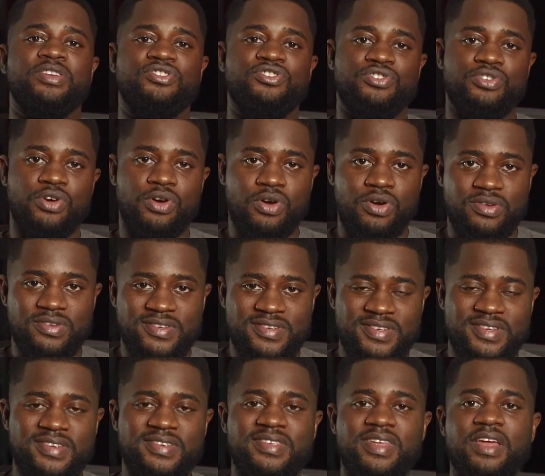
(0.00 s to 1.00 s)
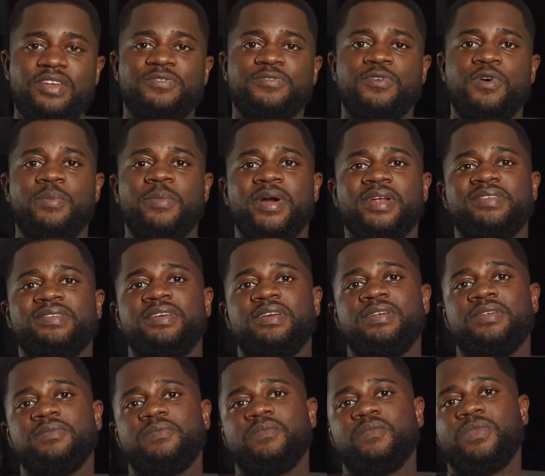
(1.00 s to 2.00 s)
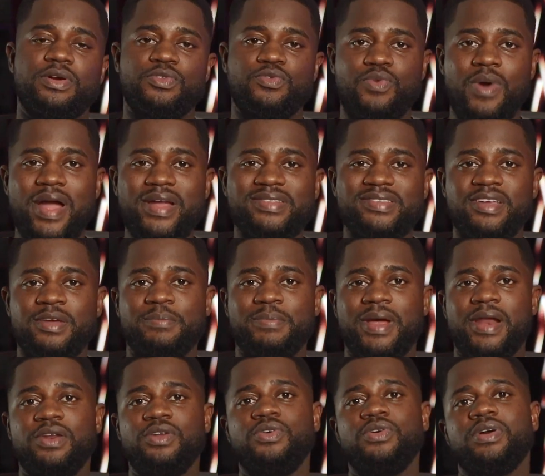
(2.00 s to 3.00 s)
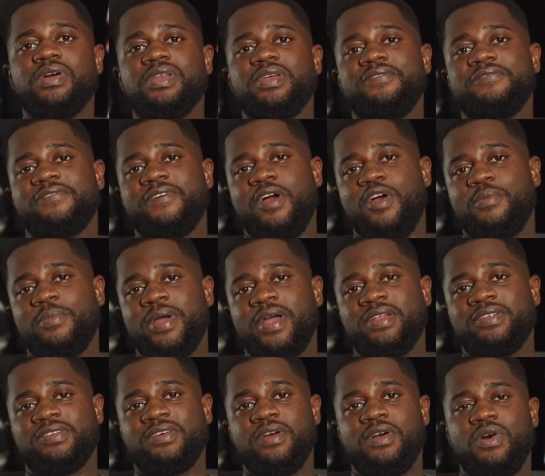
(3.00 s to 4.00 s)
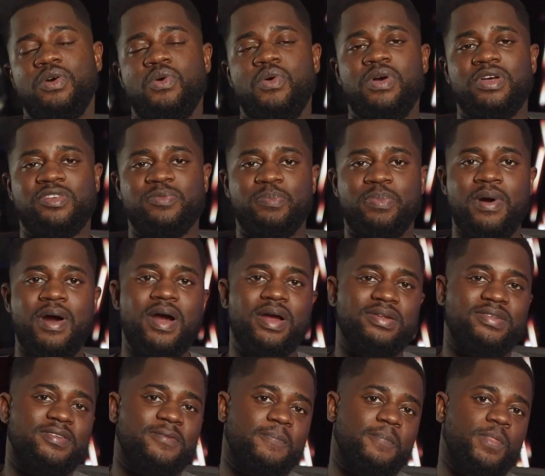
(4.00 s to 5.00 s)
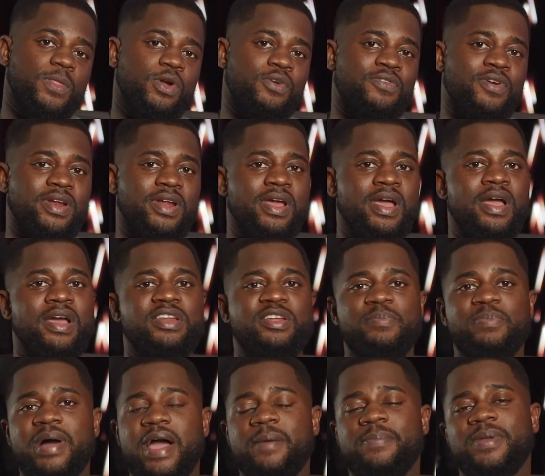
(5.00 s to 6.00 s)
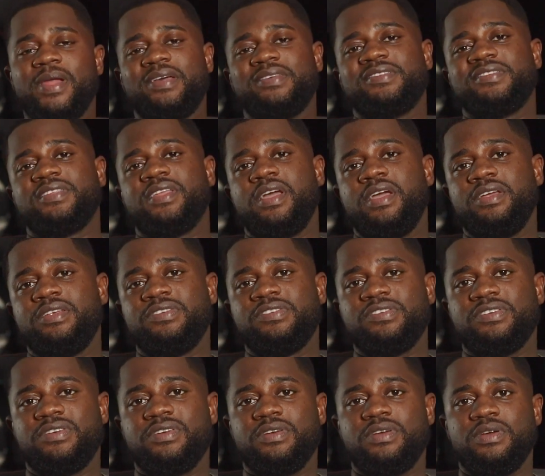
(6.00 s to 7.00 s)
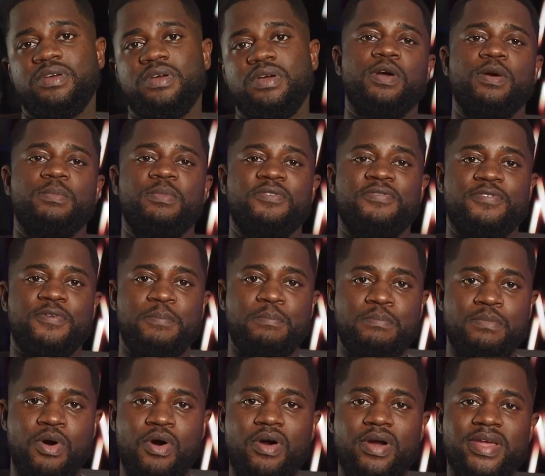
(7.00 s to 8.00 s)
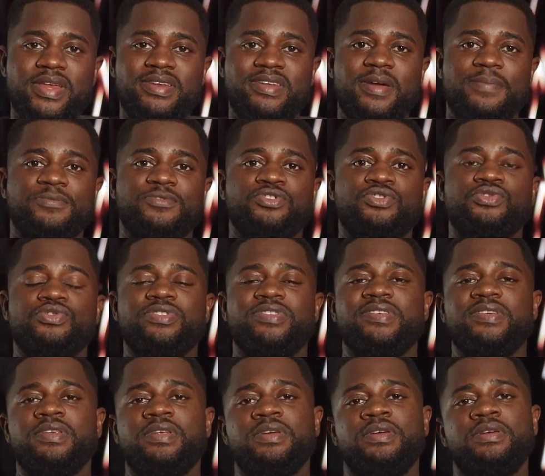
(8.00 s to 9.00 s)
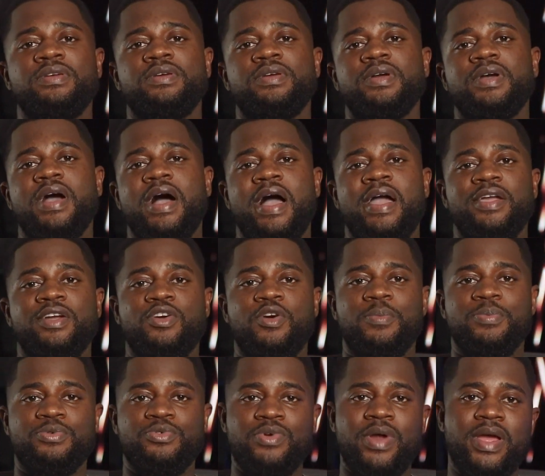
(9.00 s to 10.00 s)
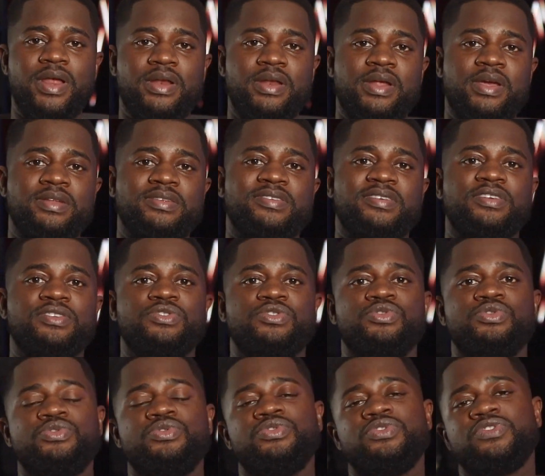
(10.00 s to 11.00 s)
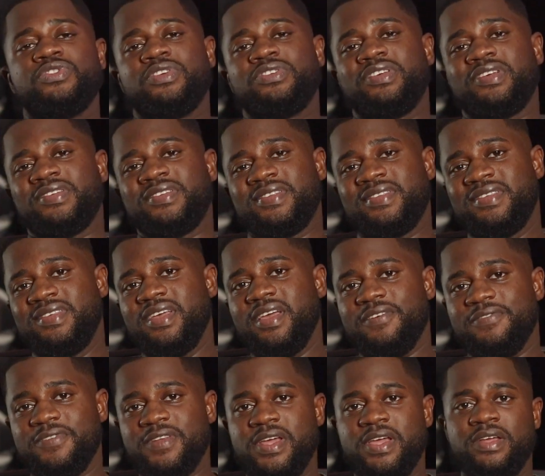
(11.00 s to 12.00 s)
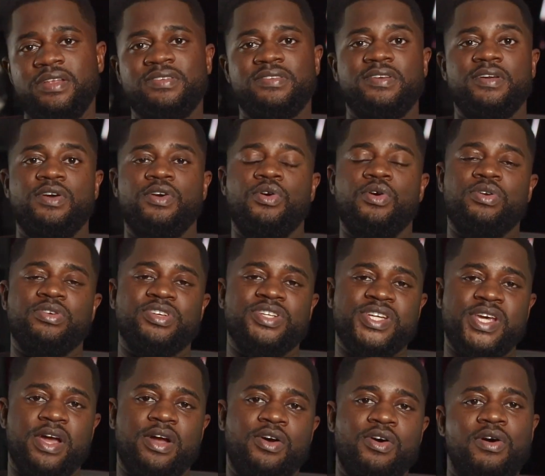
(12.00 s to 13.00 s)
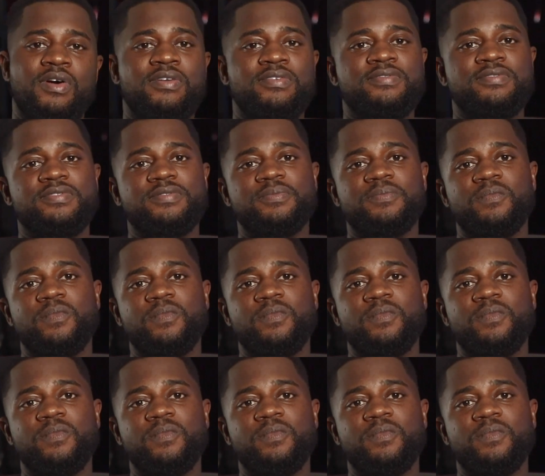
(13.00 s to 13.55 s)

ensure consistent formatting, right in my local environment or as part of an early pipeline stage. But for more in-depth scrutiny, I incorporate linting tools such as tflint or checkall.